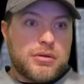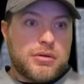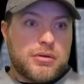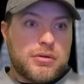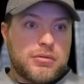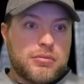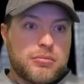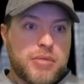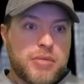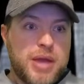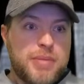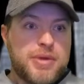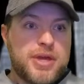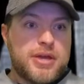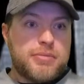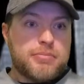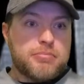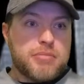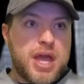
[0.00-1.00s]

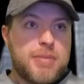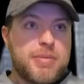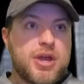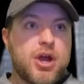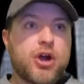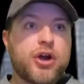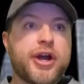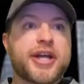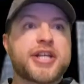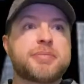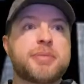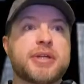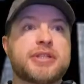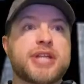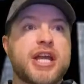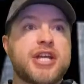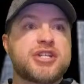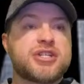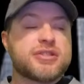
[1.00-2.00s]
maybe our
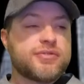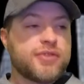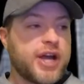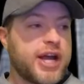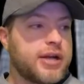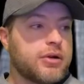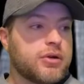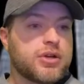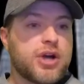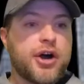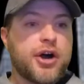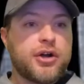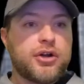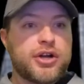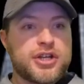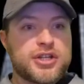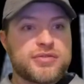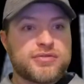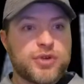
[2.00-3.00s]
expectations for Aiden O'Connell in
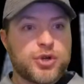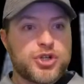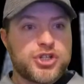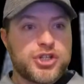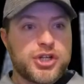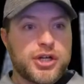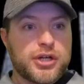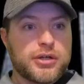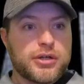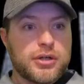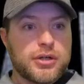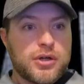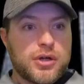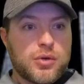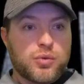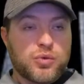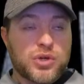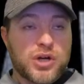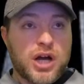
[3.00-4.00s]
his first year
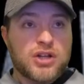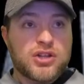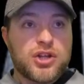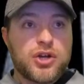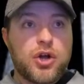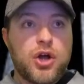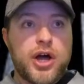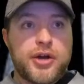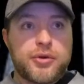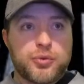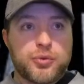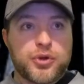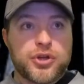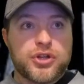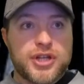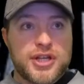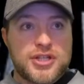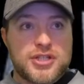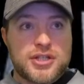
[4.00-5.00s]
were a little
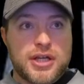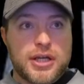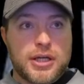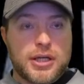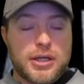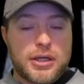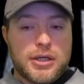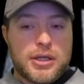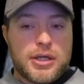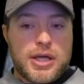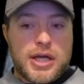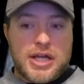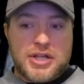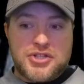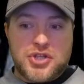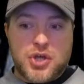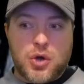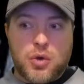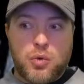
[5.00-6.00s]
unrealistic. And
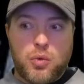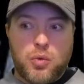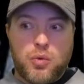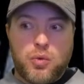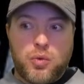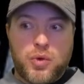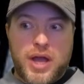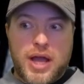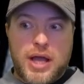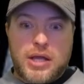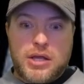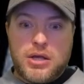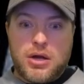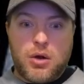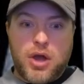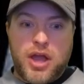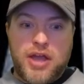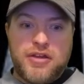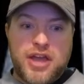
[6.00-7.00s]
so,
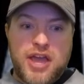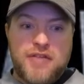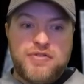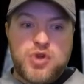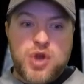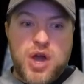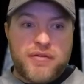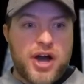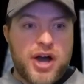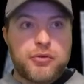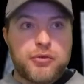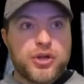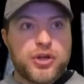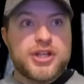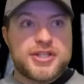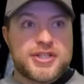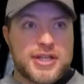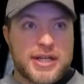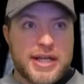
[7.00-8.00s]
if you have
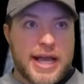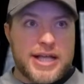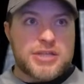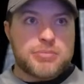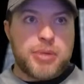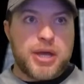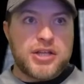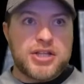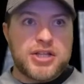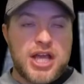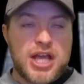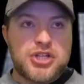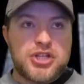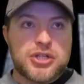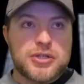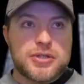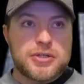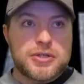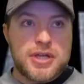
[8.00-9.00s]
unrealistic
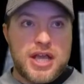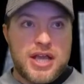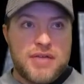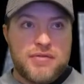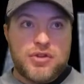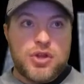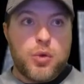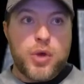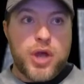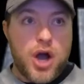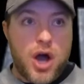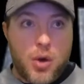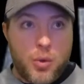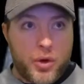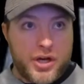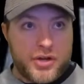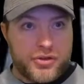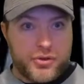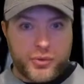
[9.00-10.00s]
expectations, even though we all
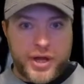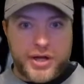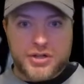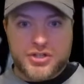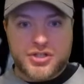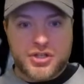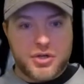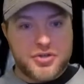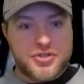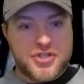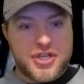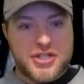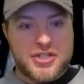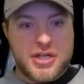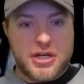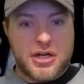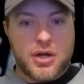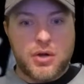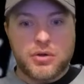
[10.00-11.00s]
wanted the Raiders to go
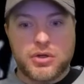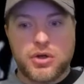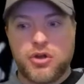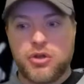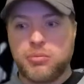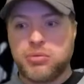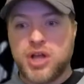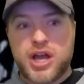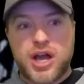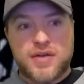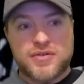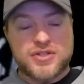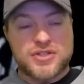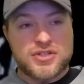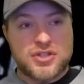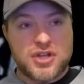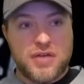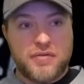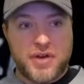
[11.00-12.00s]
16-0, go to the playoffs and
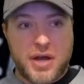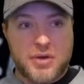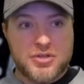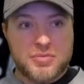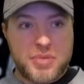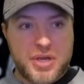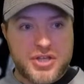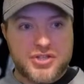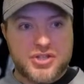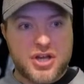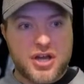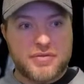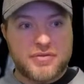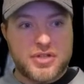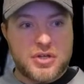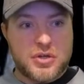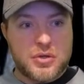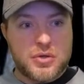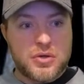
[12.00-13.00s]
stuff, and I was pissed off
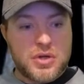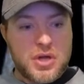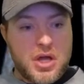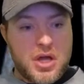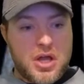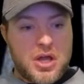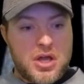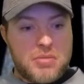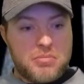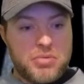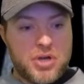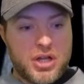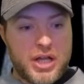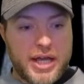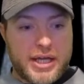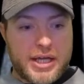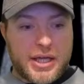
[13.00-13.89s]
too, but like,